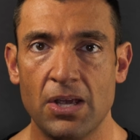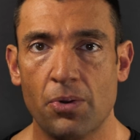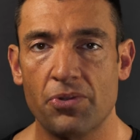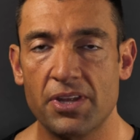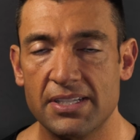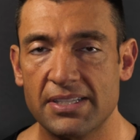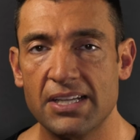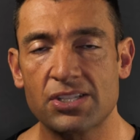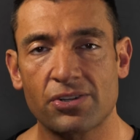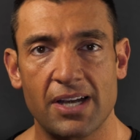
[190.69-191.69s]
When the
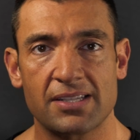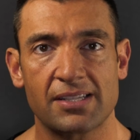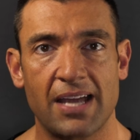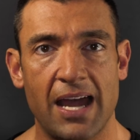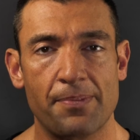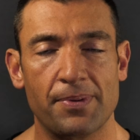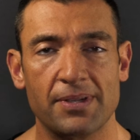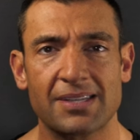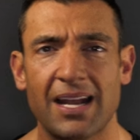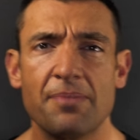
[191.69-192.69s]
disease crisis
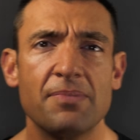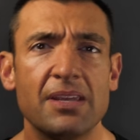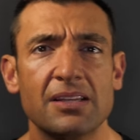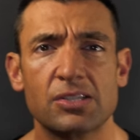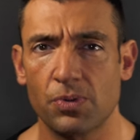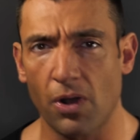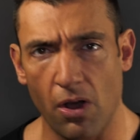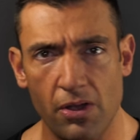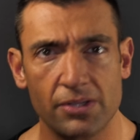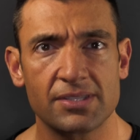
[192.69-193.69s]
happens, and I mean this with
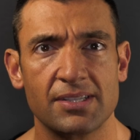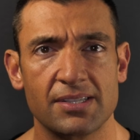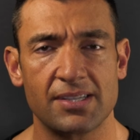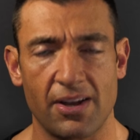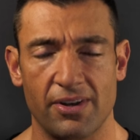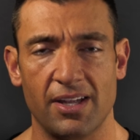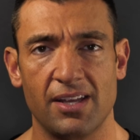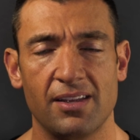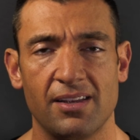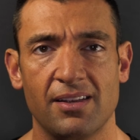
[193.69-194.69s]
all sincerity,